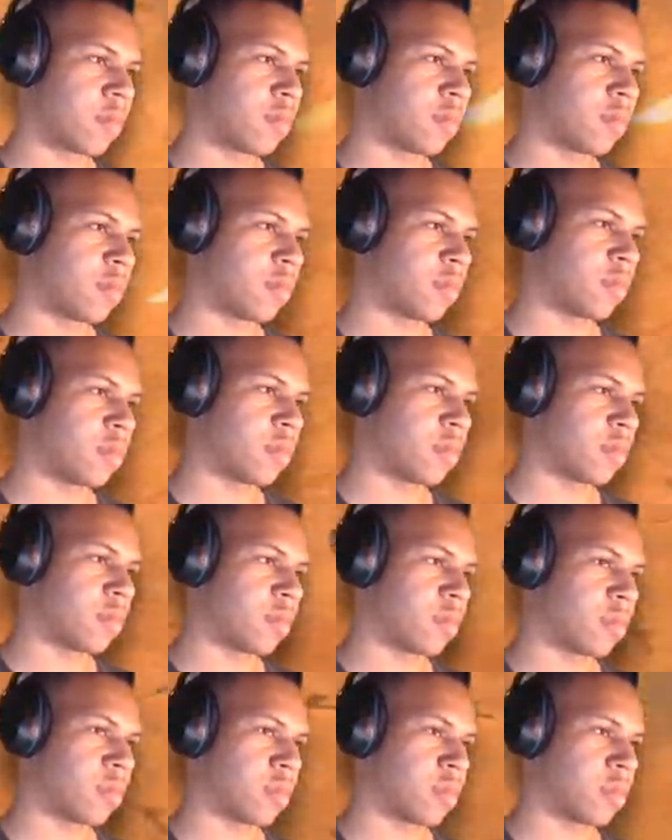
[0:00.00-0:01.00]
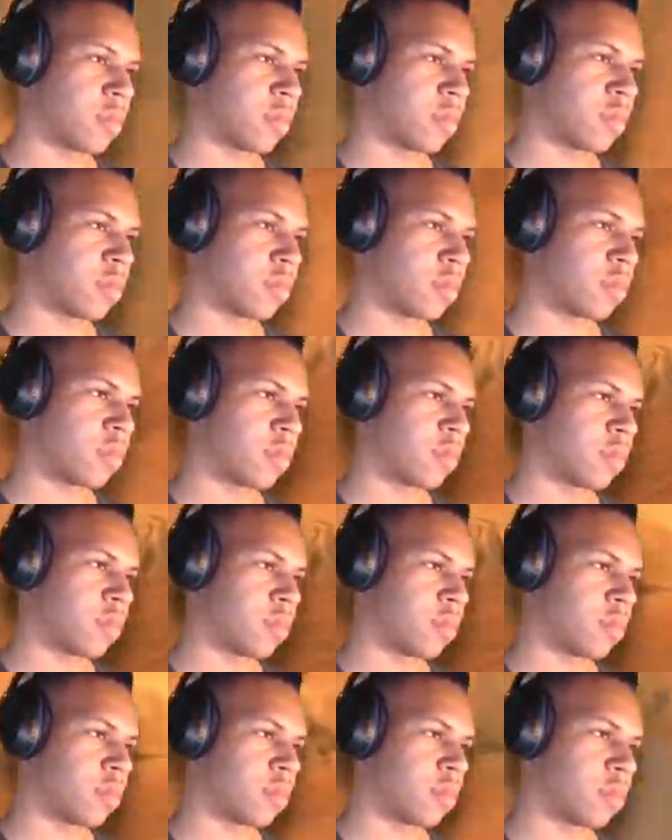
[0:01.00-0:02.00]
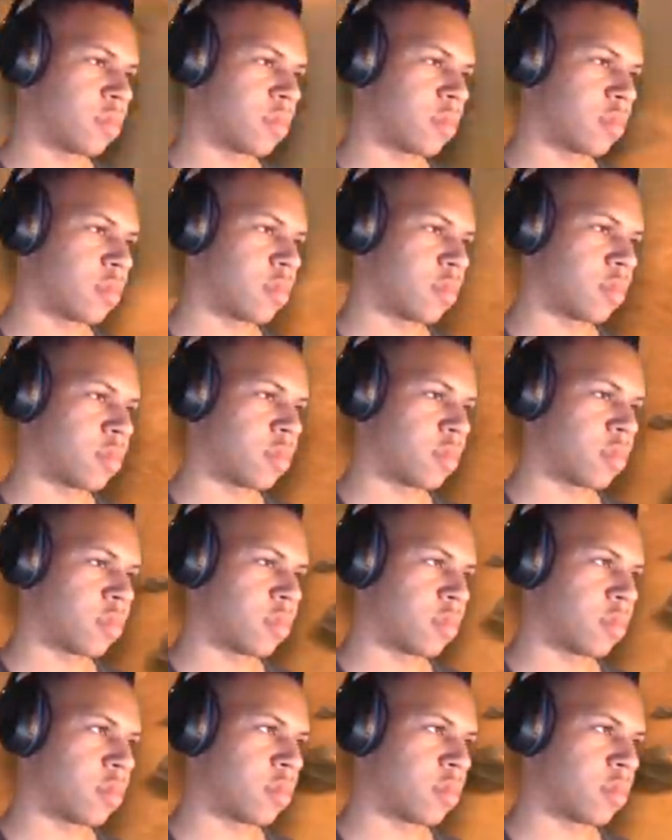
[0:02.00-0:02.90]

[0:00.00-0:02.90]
(silence)